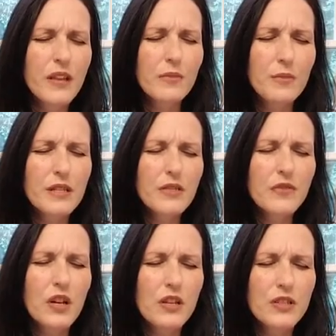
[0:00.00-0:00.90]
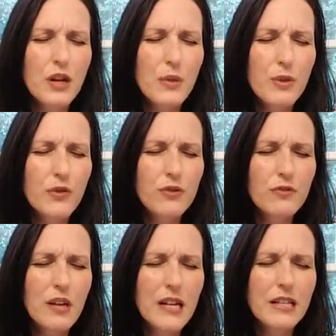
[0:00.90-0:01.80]
The peace of God is coming through
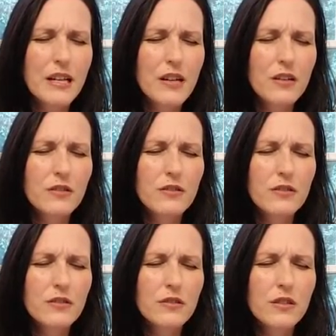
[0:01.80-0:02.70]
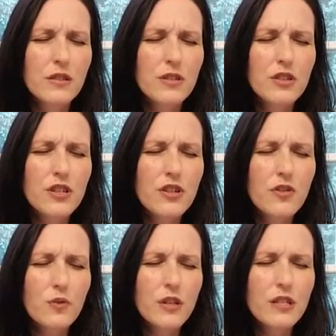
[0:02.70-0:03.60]
right now. There's an
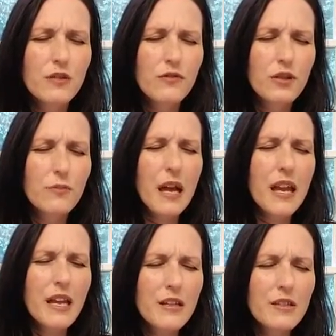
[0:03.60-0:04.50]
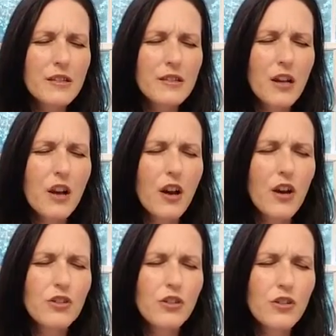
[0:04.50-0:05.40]
anointing for a peace
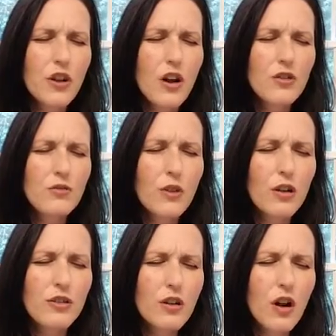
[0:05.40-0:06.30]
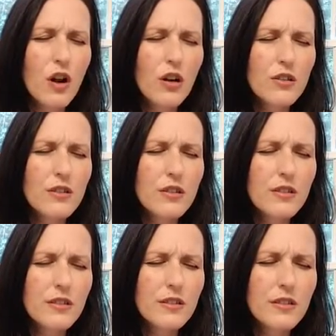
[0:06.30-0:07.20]
on your home, on your heart.
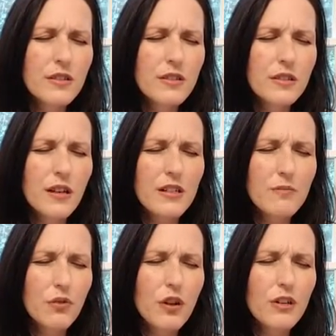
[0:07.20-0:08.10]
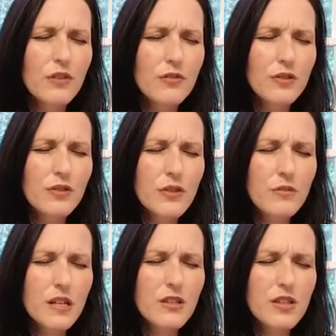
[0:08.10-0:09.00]
God's brought you through so
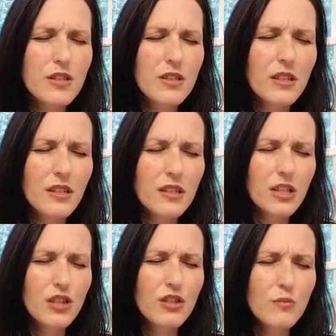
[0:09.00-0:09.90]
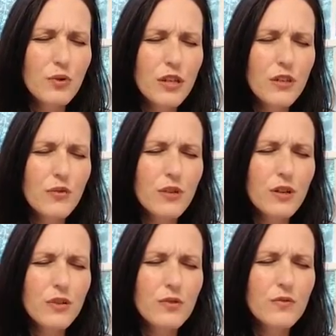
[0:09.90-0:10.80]
much. He's going to continue to bring you
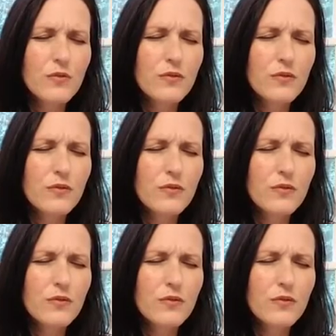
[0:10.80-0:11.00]
through.